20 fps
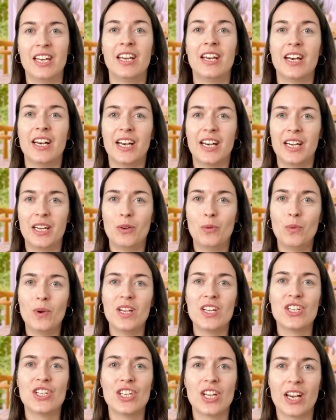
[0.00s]
I
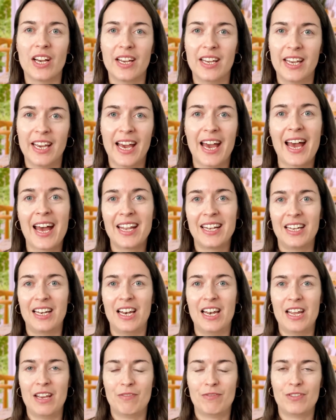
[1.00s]
wish I had
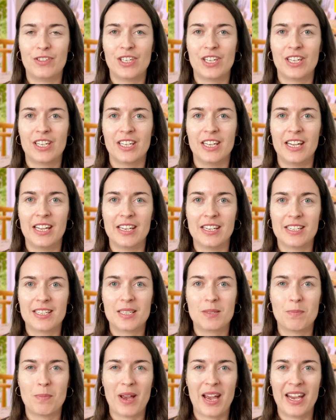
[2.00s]
lived in
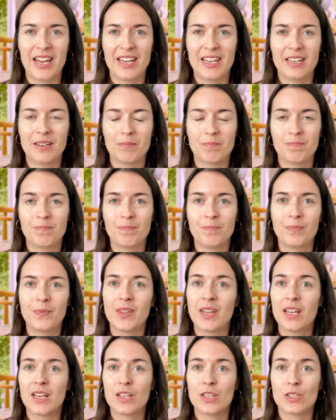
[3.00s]
Spain.
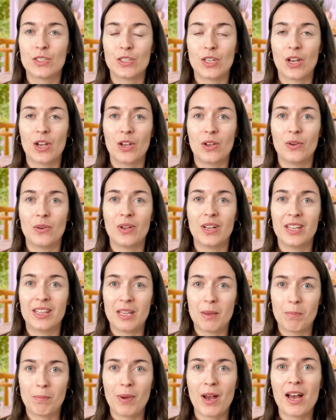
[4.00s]
So the
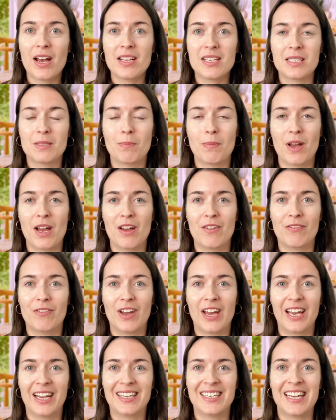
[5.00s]
past
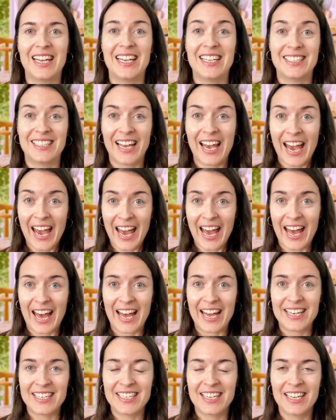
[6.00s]
perfect is
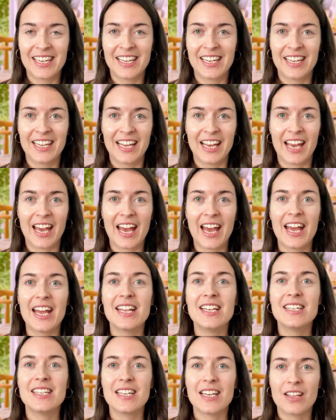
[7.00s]
had
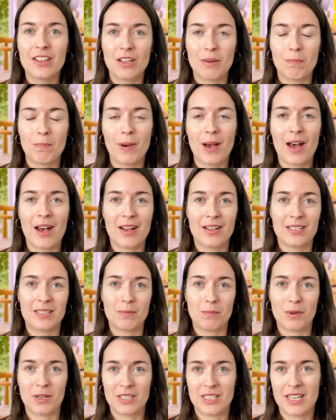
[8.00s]
and the past
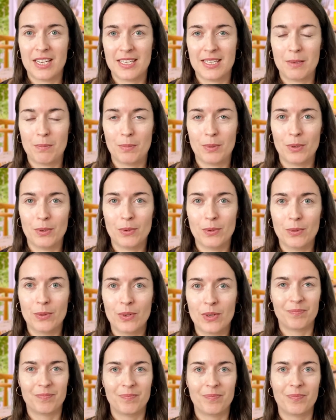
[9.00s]
participle,
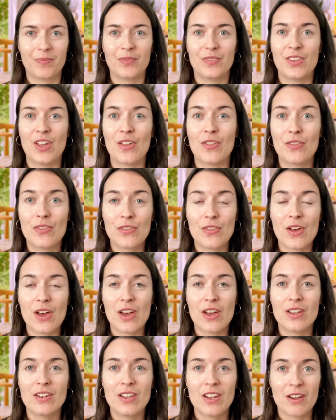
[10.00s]
the
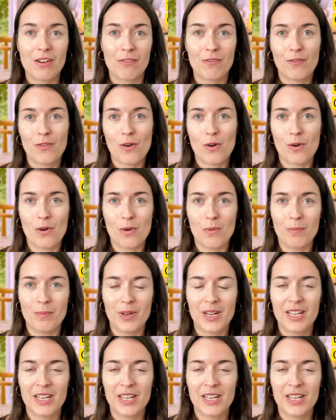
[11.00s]
third form.